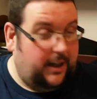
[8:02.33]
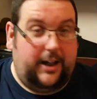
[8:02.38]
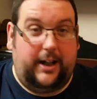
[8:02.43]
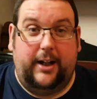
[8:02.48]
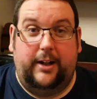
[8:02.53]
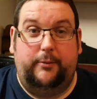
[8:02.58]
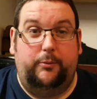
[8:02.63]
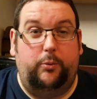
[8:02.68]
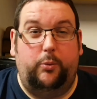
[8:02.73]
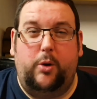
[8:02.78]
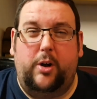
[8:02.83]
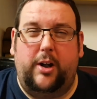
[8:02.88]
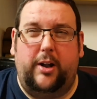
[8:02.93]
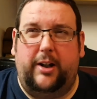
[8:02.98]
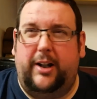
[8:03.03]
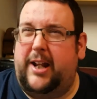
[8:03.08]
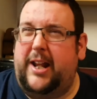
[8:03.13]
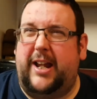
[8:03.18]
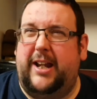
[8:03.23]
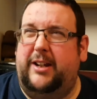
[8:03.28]
And
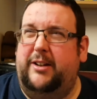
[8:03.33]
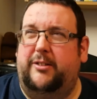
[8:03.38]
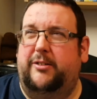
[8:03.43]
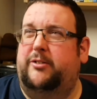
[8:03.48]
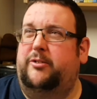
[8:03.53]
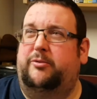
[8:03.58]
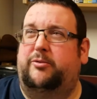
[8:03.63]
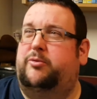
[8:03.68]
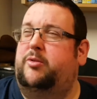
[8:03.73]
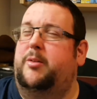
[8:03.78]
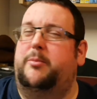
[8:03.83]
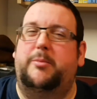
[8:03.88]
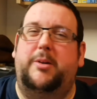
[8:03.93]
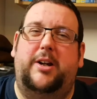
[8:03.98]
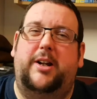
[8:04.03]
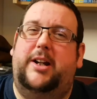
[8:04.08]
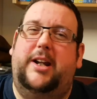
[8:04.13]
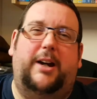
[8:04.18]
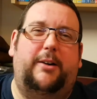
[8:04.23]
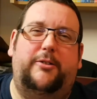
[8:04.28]
some
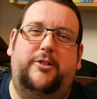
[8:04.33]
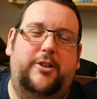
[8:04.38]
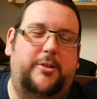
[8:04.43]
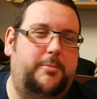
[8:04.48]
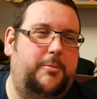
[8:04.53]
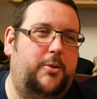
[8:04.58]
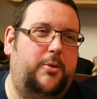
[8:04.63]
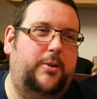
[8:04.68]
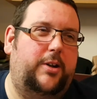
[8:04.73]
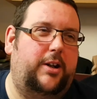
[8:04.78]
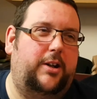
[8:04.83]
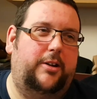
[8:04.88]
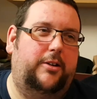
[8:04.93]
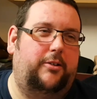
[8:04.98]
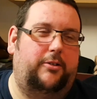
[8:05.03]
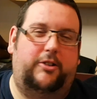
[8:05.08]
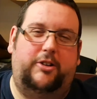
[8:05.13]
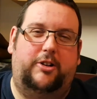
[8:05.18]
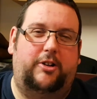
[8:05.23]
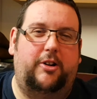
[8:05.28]
early hours in the morning,
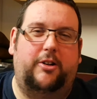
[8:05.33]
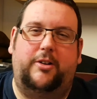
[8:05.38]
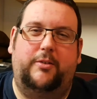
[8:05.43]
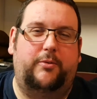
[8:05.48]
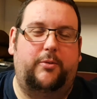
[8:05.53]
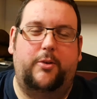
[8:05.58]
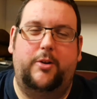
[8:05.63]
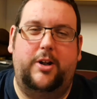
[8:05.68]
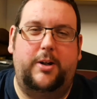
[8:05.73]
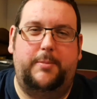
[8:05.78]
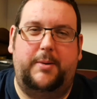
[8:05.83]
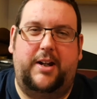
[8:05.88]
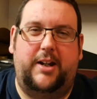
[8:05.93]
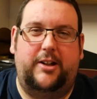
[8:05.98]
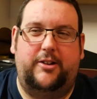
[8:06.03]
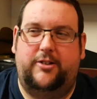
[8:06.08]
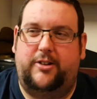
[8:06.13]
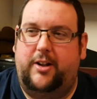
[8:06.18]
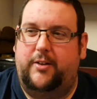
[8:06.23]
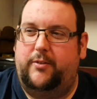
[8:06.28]
I was looking through
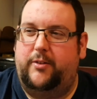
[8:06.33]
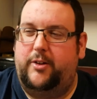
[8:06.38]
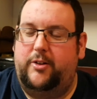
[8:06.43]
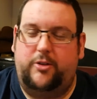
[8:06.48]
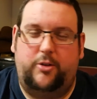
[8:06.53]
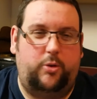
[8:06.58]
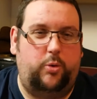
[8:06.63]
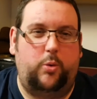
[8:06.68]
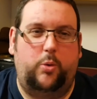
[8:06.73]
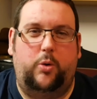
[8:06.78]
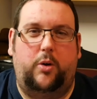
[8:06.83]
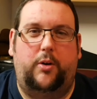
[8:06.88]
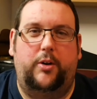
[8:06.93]
eBay and stuff, and I just thought,